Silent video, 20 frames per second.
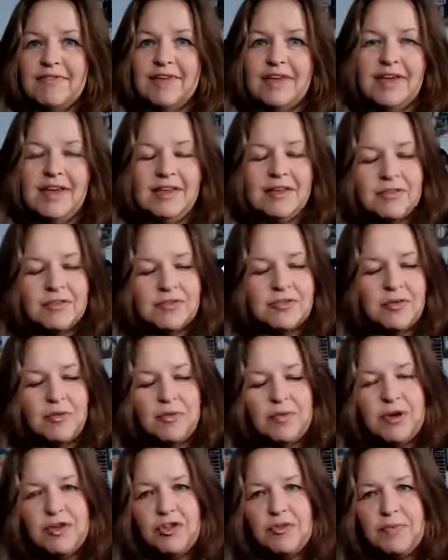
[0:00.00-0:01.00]
Okay, so
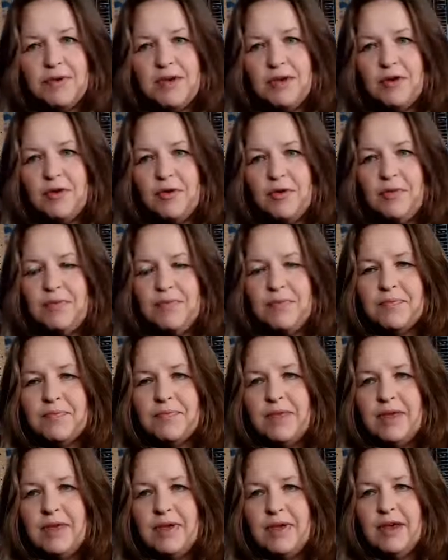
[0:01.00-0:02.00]
watch me go.
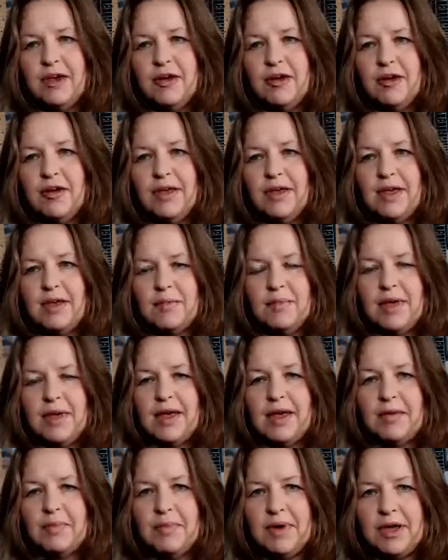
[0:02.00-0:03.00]
Here I am
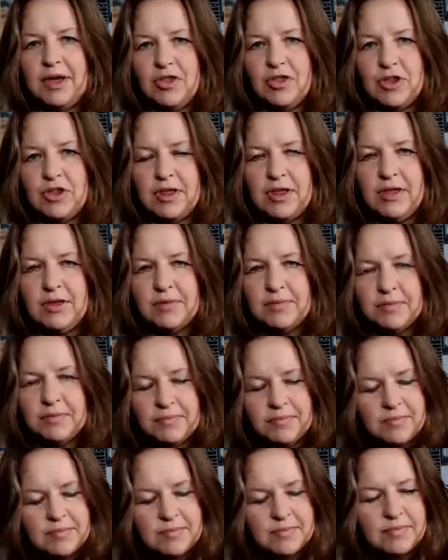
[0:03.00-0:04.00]
at my G,
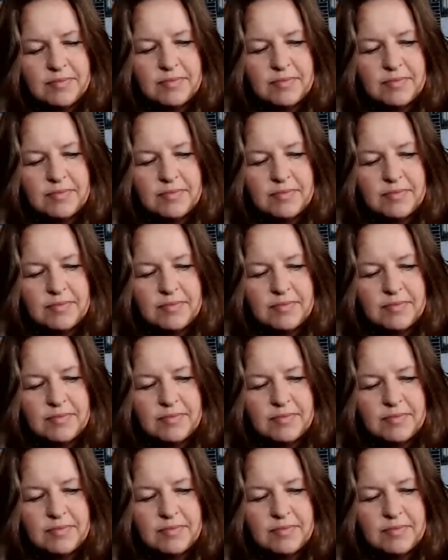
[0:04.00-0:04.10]
A